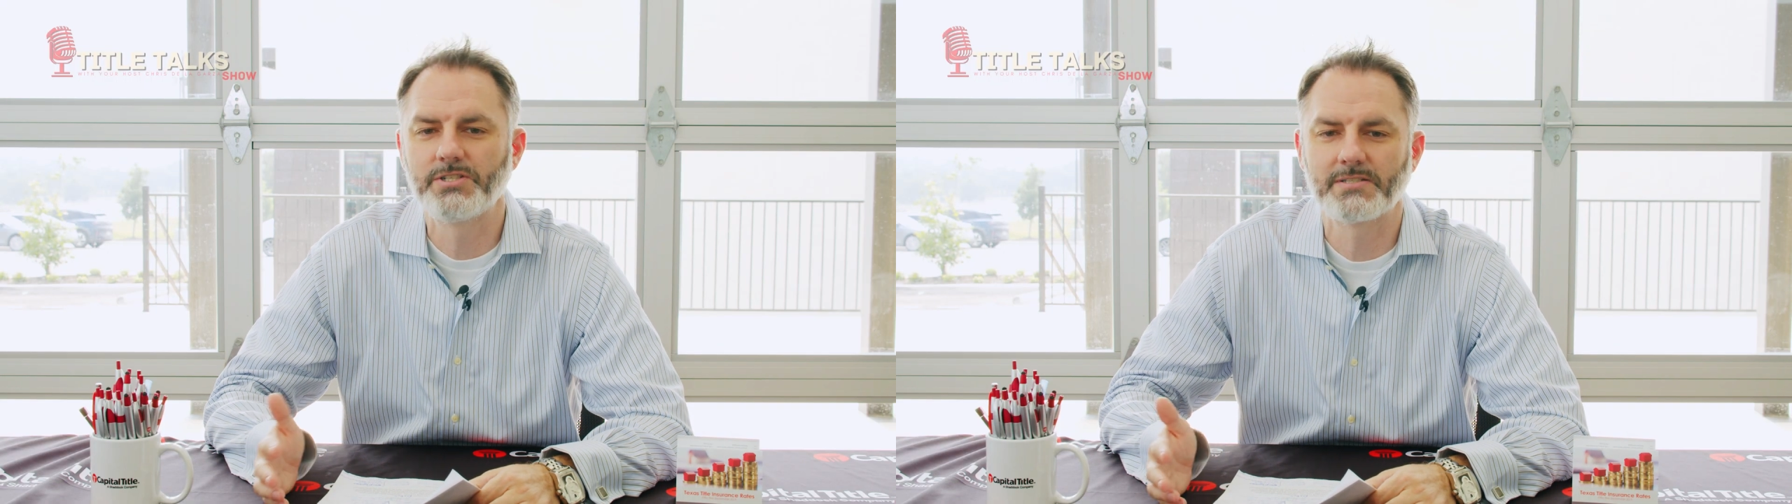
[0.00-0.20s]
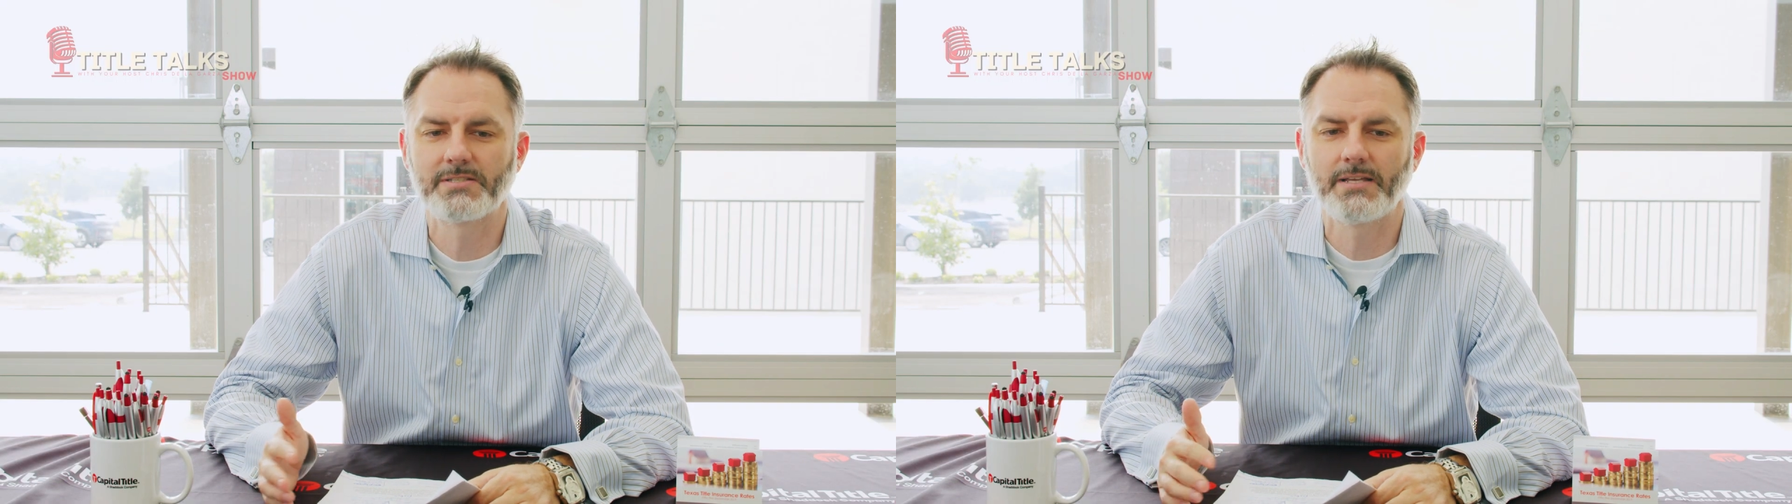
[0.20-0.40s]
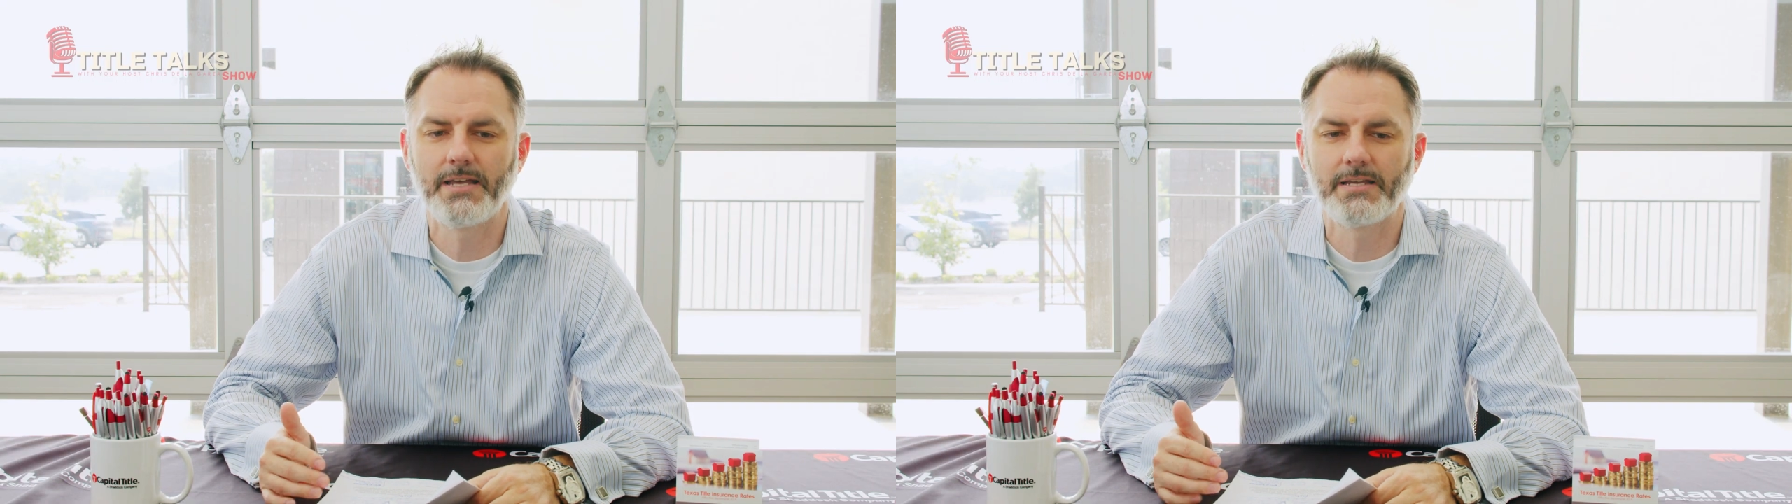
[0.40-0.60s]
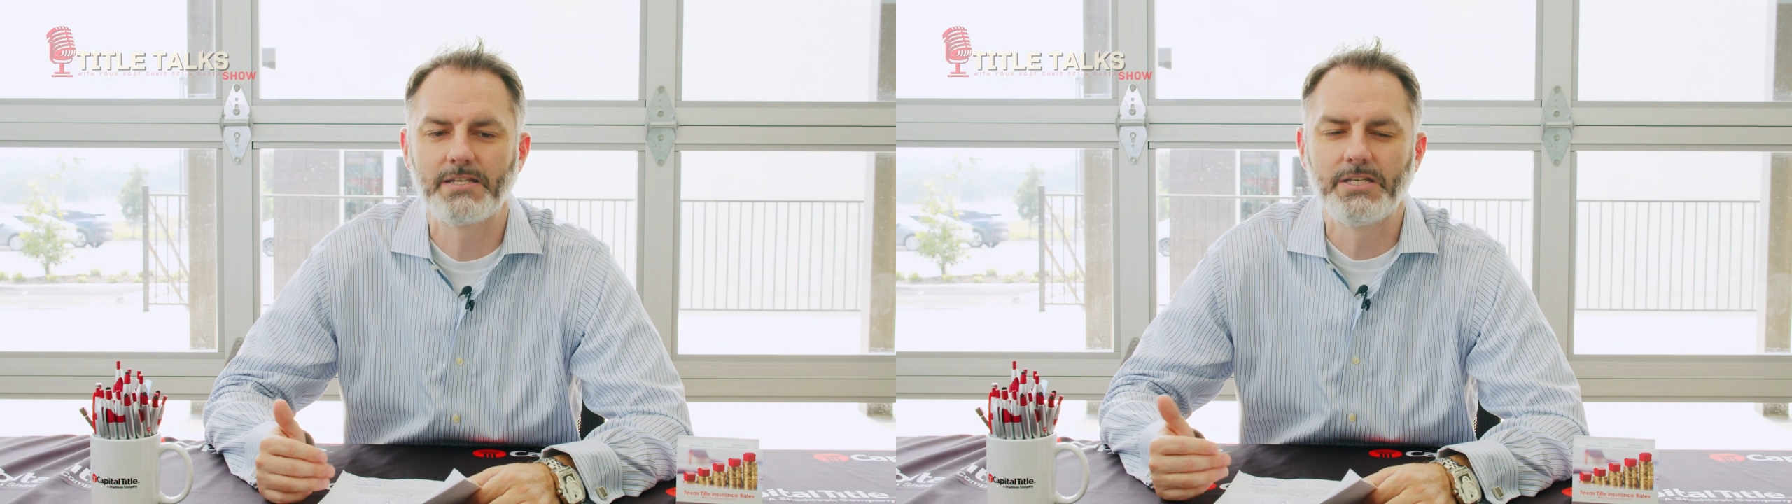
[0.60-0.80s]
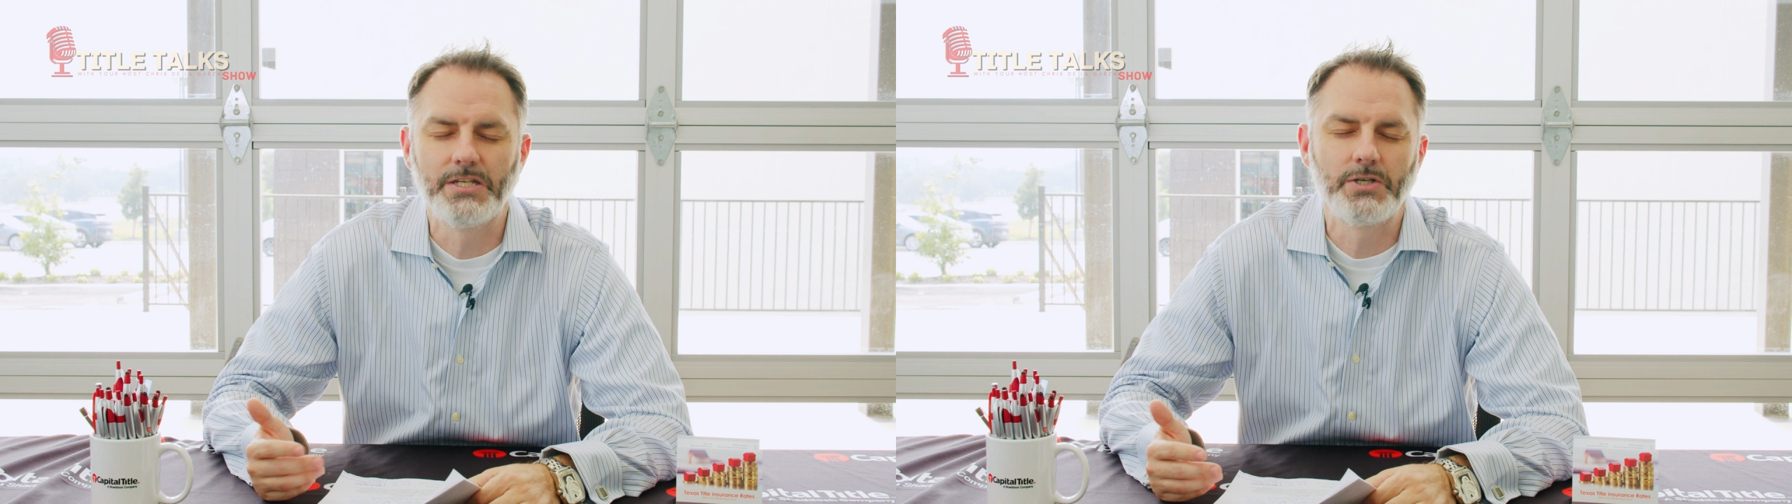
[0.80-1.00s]
just
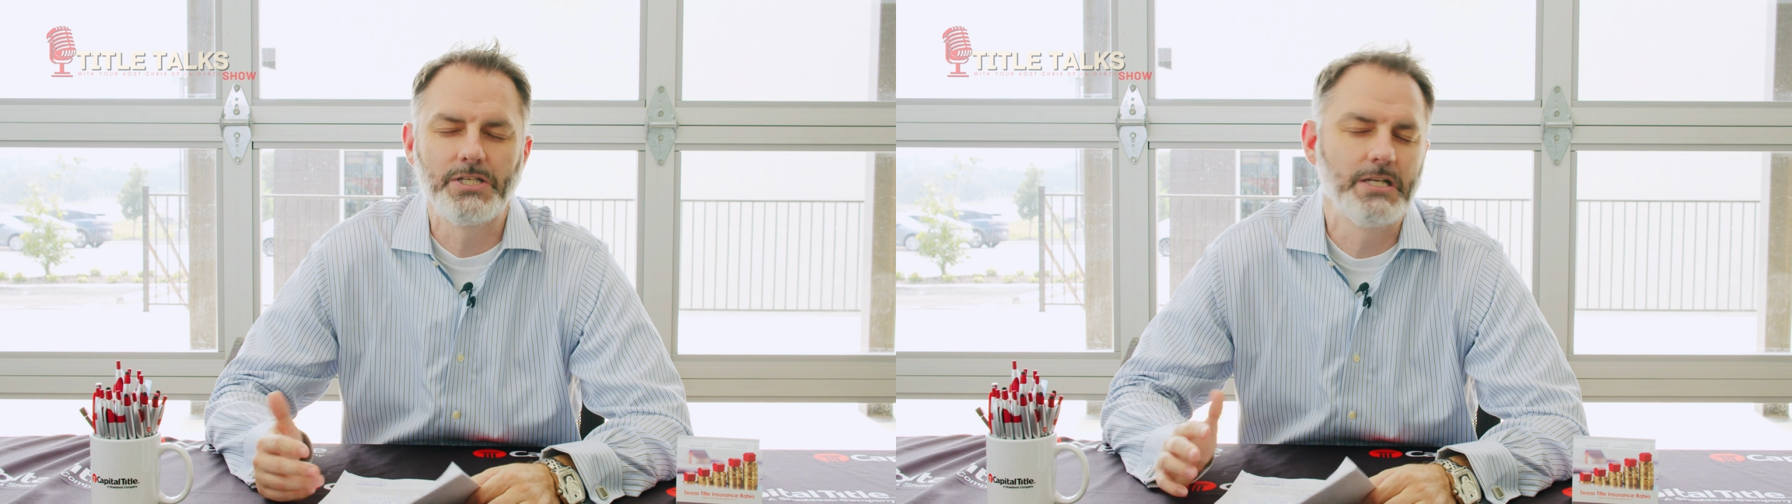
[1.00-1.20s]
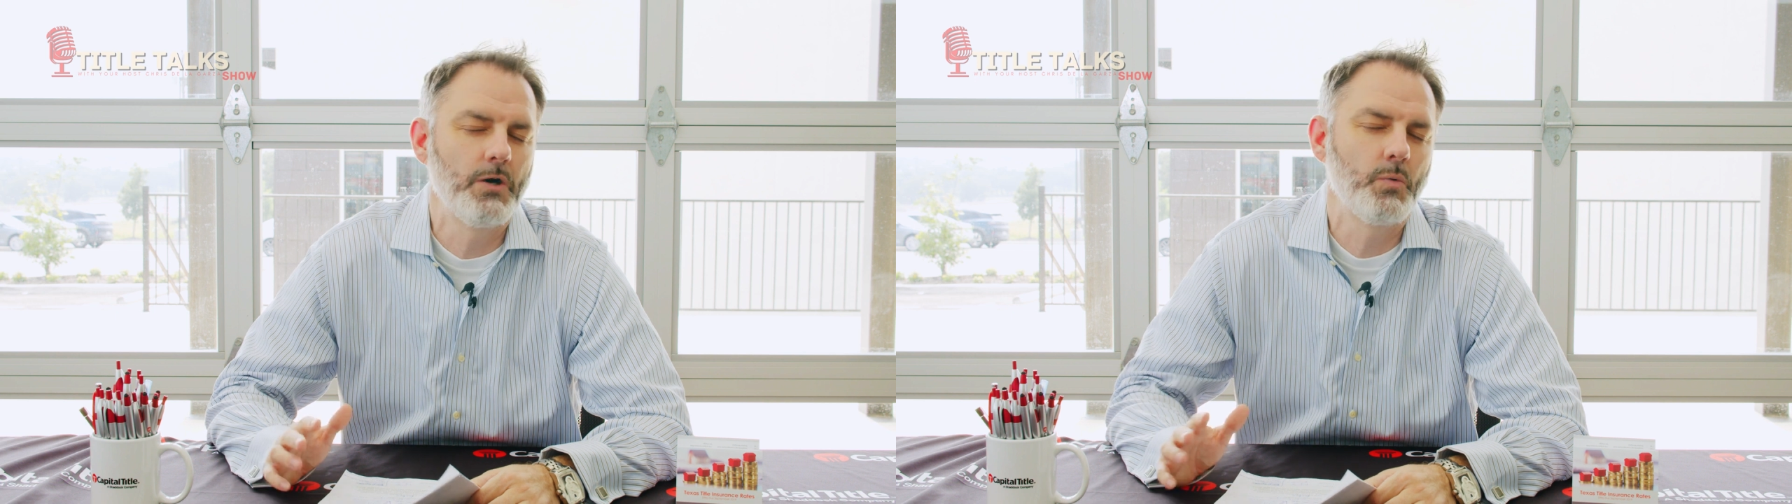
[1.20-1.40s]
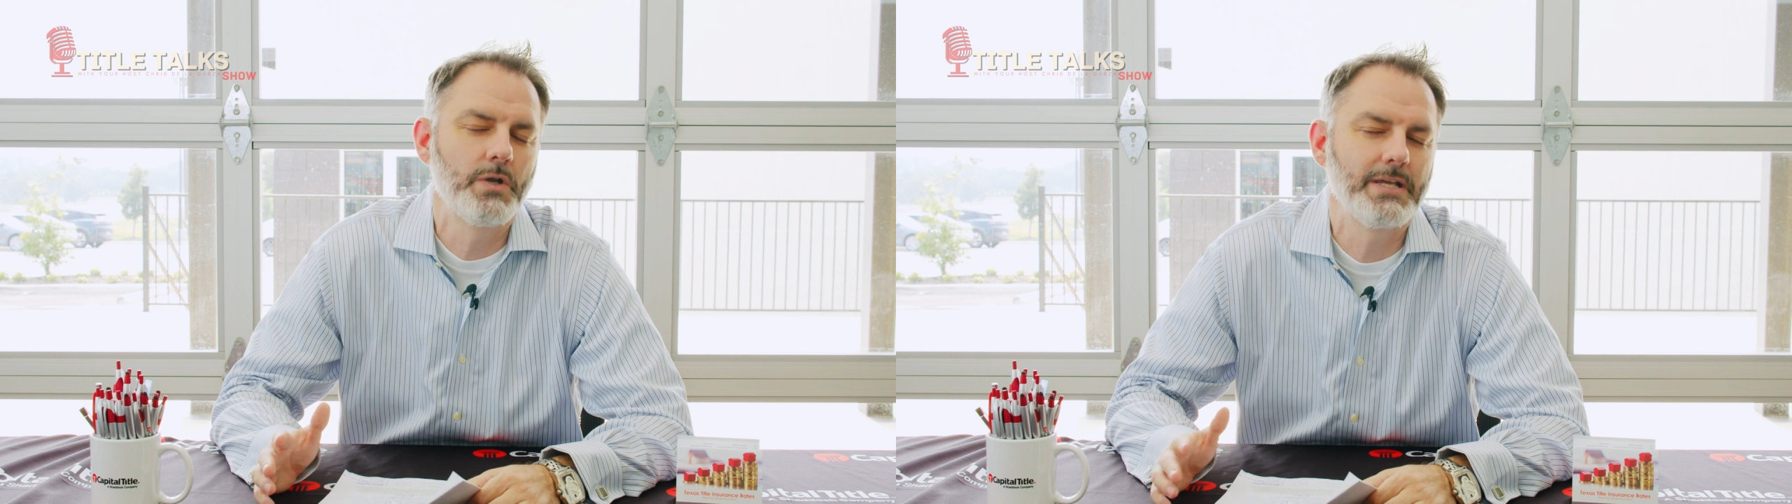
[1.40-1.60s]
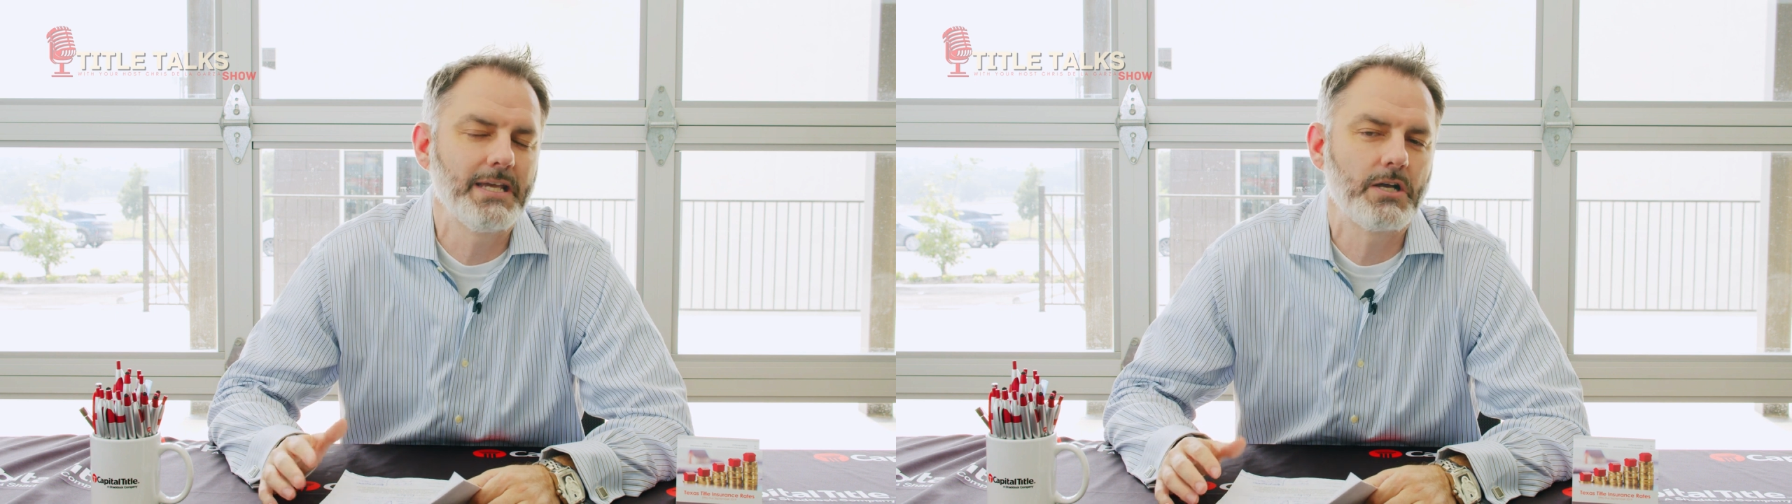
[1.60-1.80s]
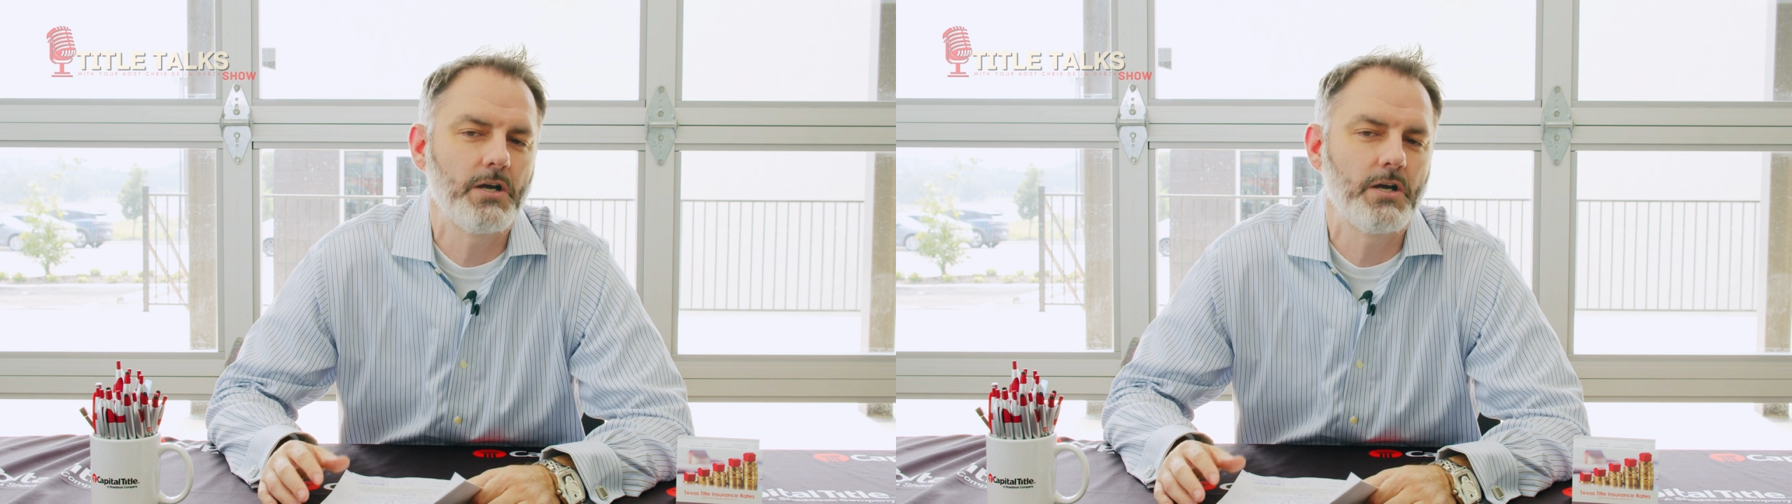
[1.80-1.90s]
like, you don't want to get